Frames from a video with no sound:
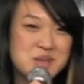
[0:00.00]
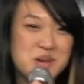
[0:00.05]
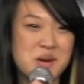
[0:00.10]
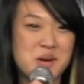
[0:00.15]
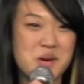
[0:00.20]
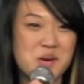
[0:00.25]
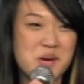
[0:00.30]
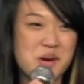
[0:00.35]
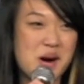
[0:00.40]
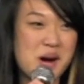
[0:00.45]

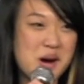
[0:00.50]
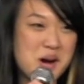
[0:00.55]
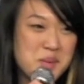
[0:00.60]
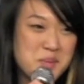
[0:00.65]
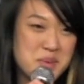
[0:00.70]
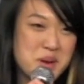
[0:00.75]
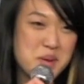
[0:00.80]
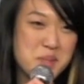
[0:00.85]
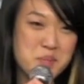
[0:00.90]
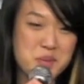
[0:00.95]
on
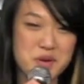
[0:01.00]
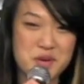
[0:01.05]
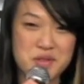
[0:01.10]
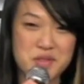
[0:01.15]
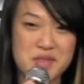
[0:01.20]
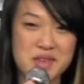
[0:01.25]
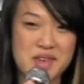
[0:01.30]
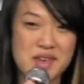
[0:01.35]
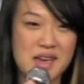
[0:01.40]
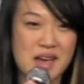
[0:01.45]
my
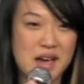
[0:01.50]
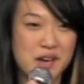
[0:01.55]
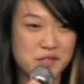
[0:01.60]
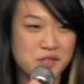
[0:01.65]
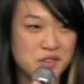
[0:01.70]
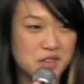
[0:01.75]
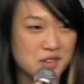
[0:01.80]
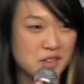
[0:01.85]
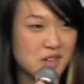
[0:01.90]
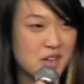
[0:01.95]
birthday,
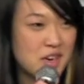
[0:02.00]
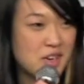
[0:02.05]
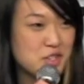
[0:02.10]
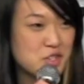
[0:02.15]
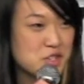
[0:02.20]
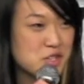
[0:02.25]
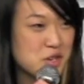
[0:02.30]
after lunch